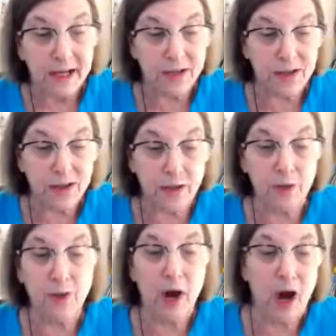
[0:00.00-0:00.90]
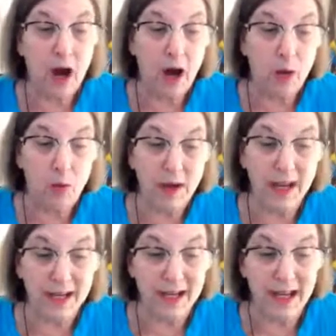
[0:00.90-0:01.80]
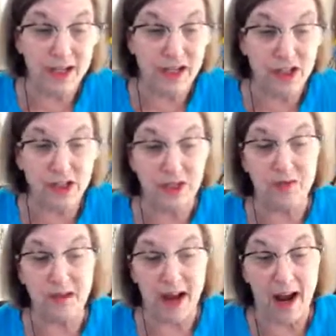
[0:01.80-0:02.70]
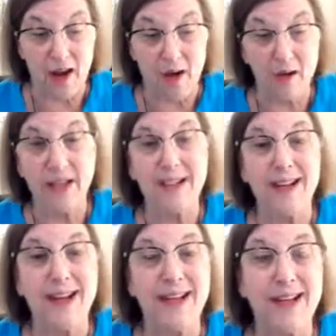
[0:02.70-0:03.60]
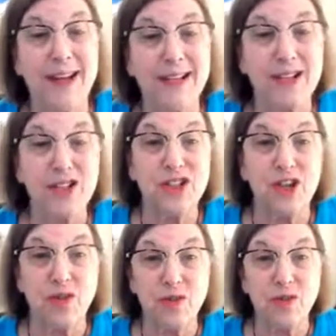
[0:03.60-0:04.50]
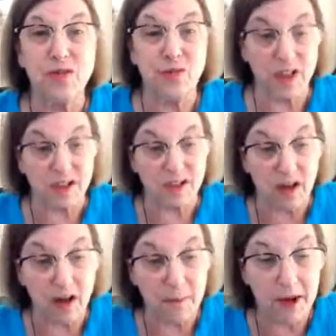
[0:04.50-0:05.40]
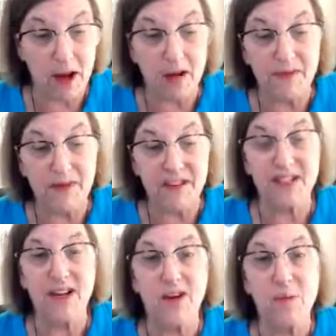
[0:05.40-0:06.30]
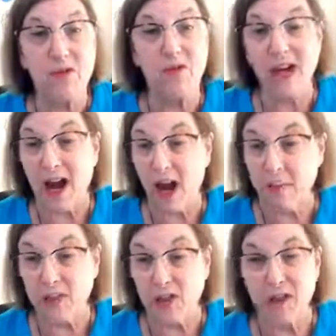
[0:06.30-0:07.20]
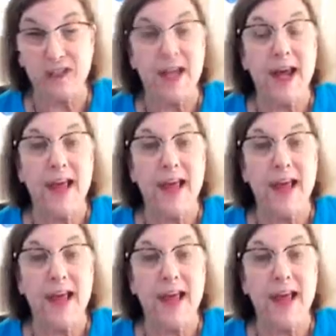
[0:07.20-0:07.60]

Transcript: So what I'd like to do now is I'd like to show you some of the ceremony options